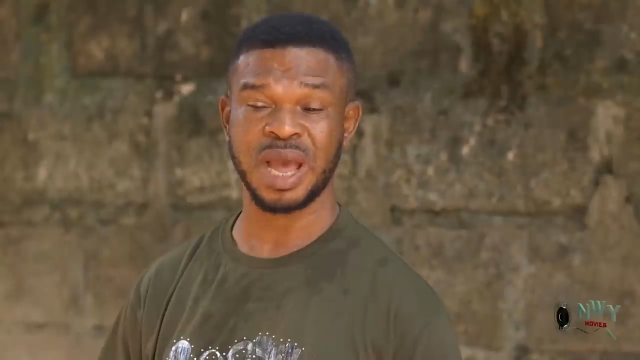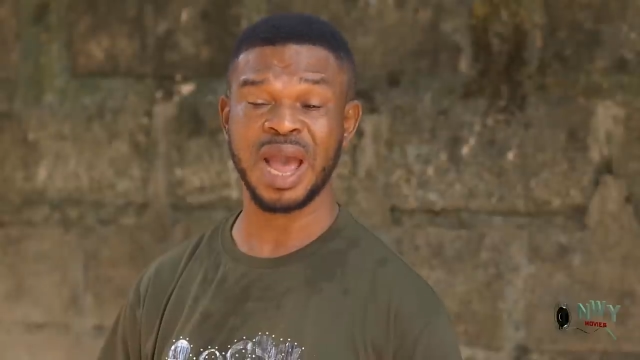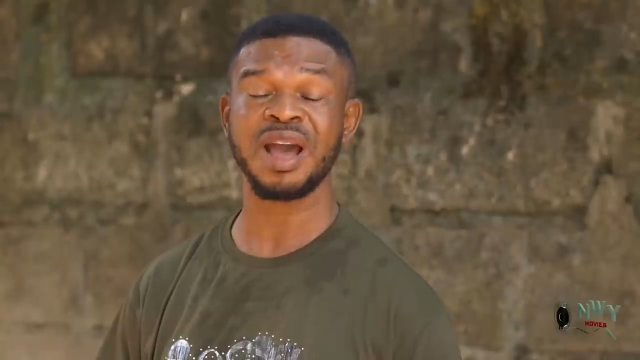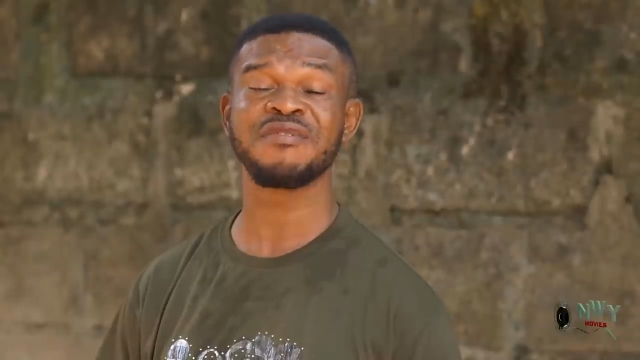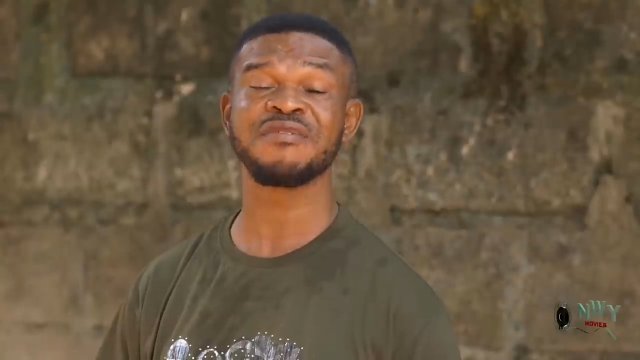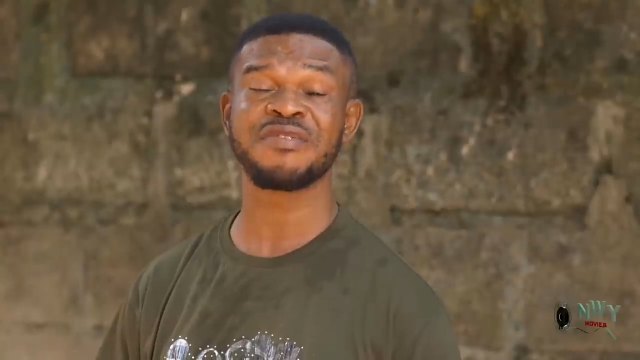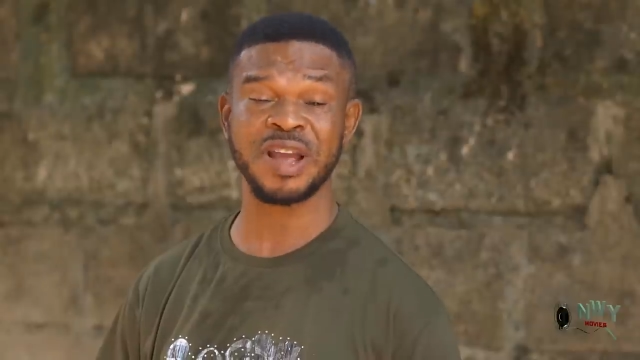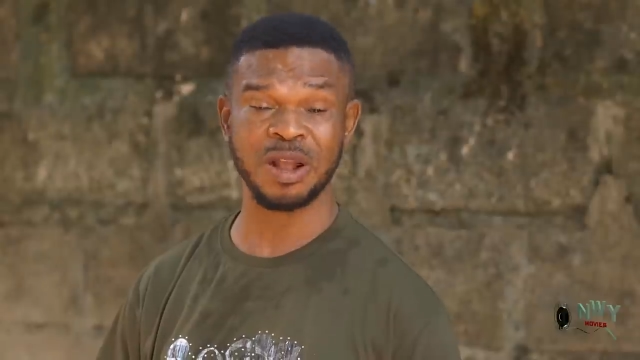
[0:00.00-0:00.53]
I
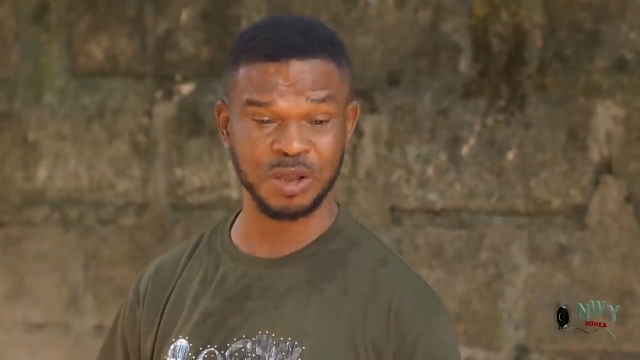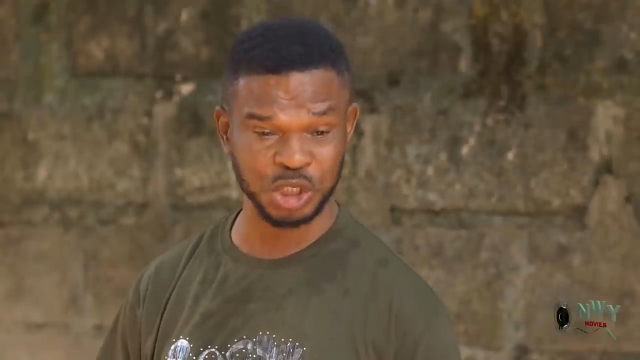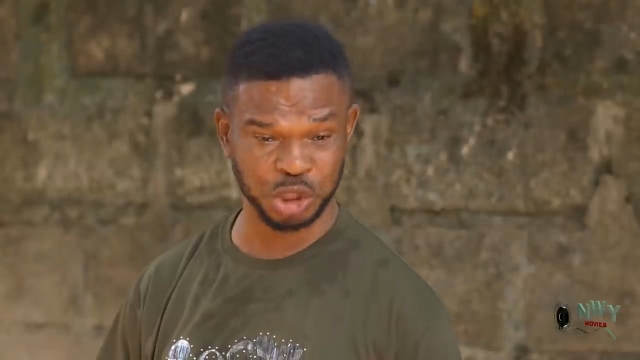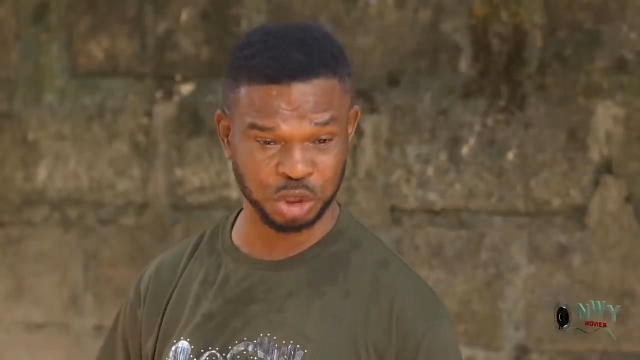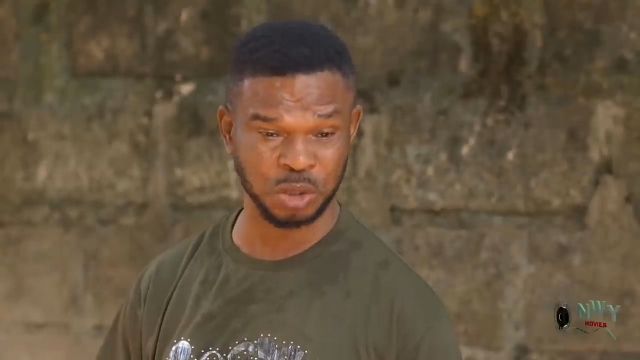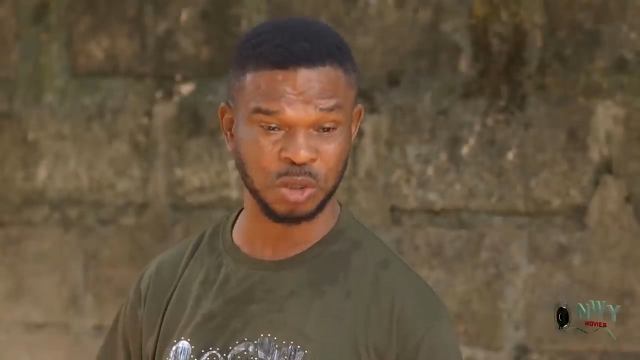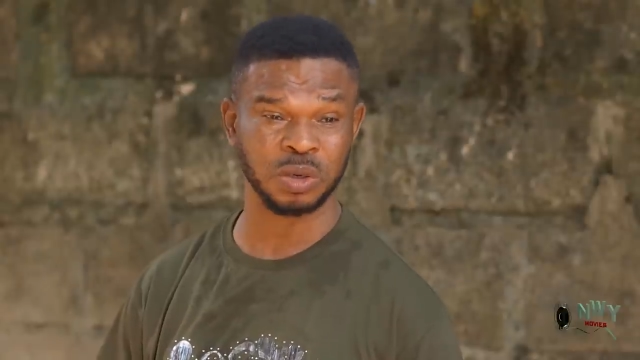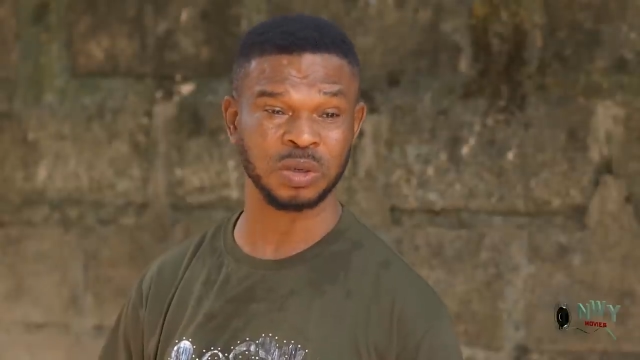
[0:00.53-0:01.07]
am very
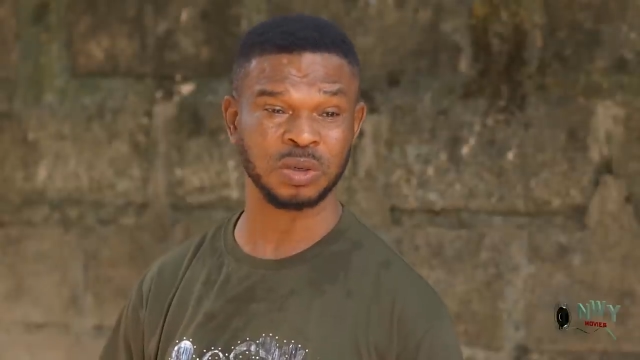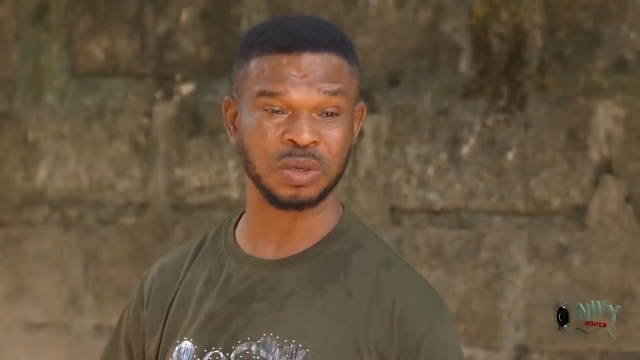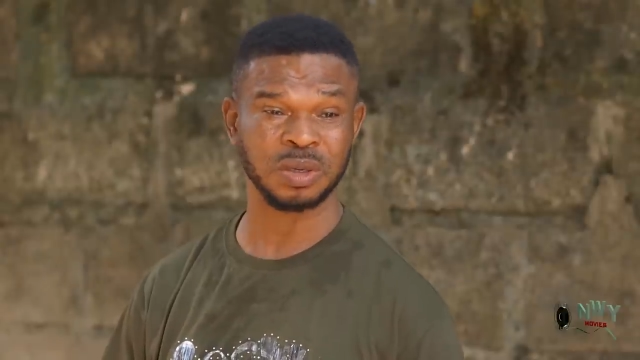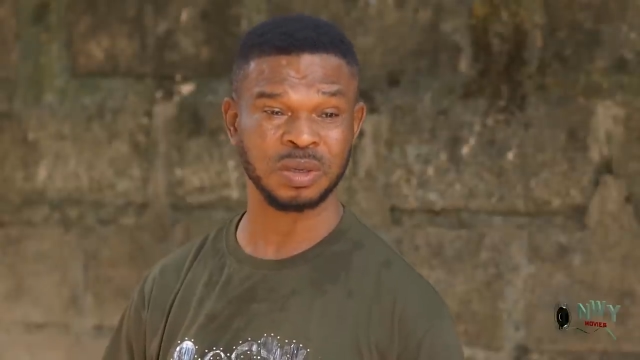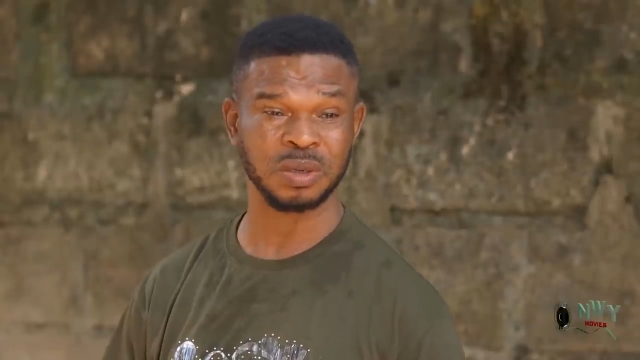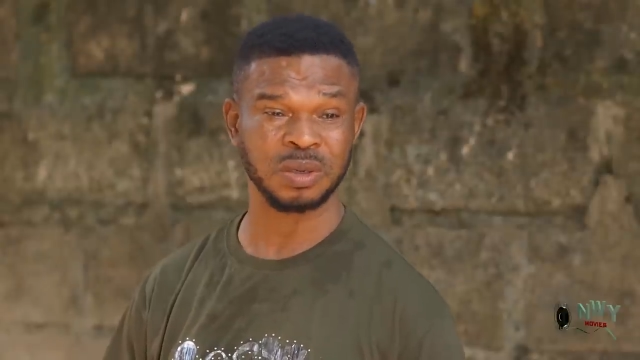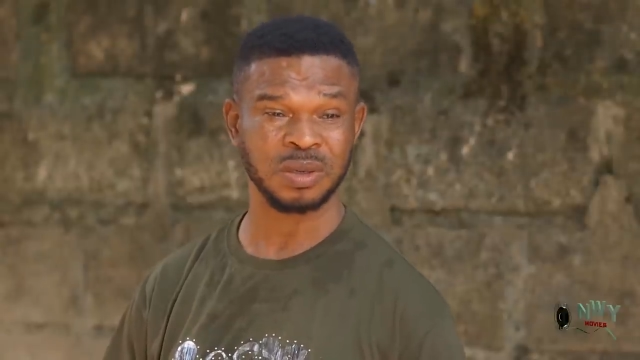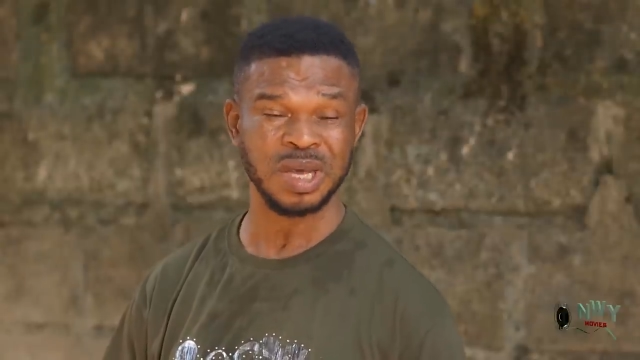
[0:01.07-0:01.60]
sure.
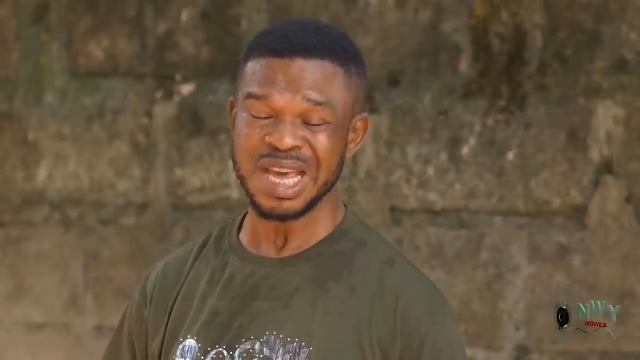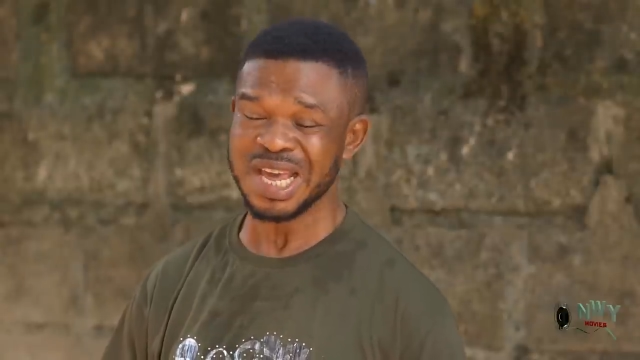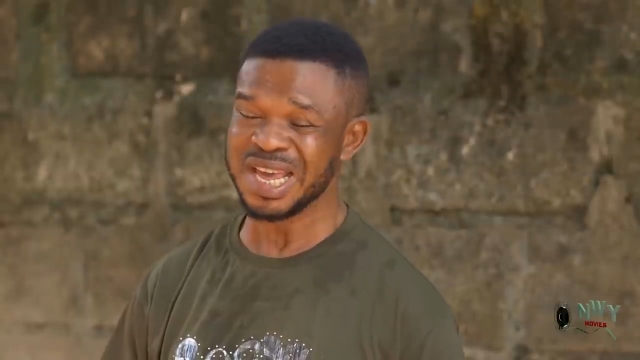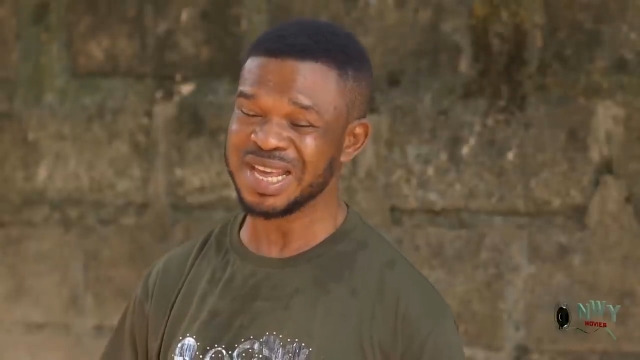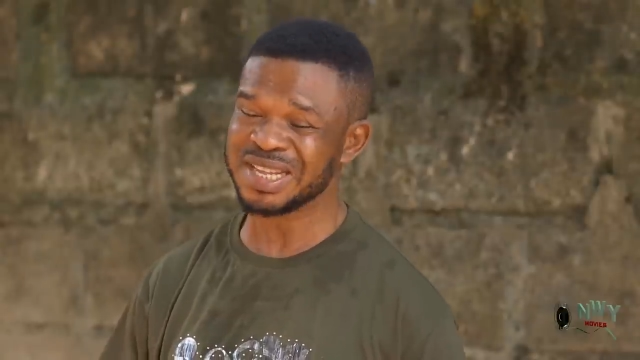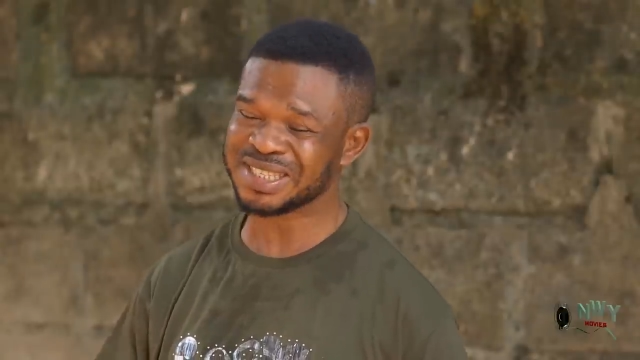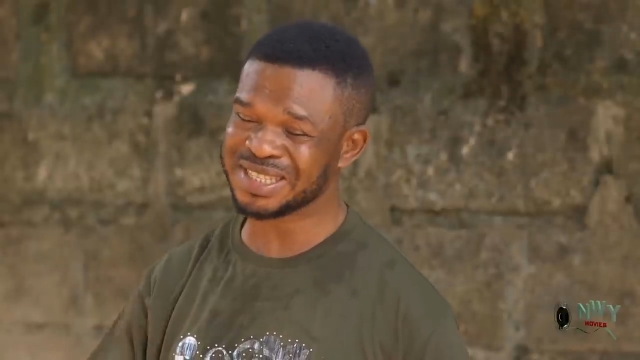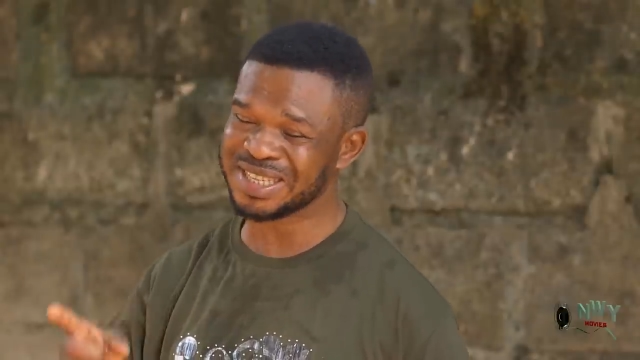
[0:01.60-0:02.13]

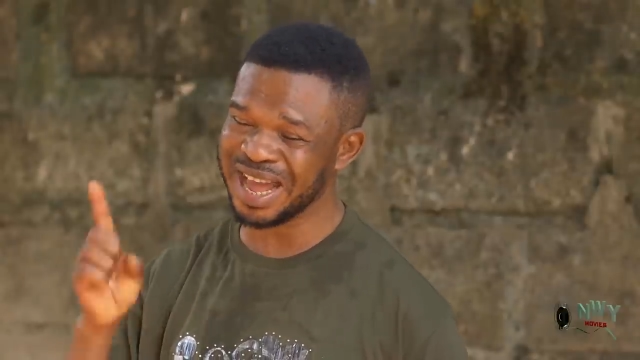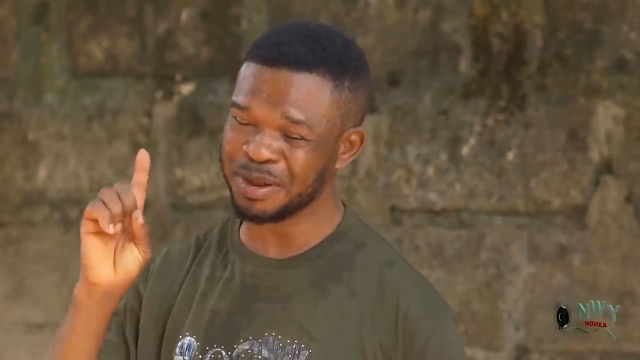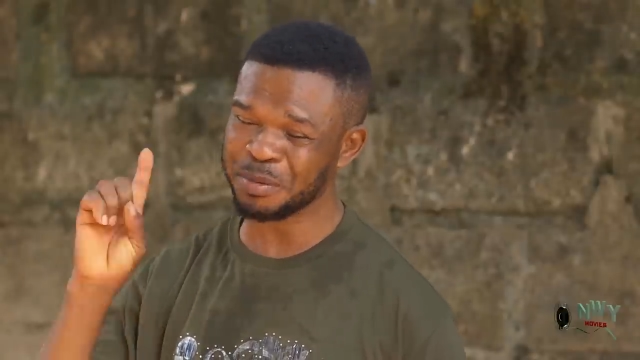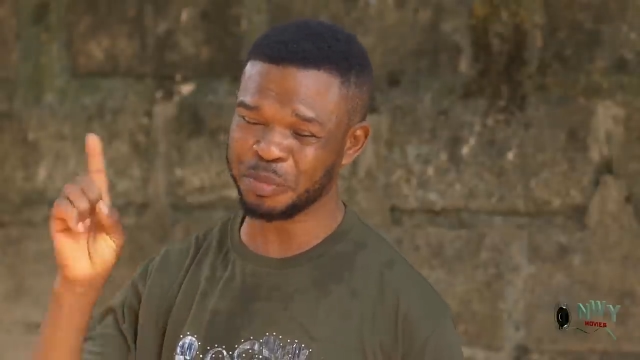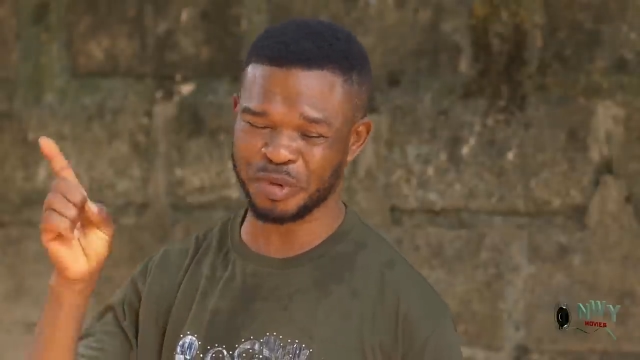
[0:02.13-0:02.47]
It's that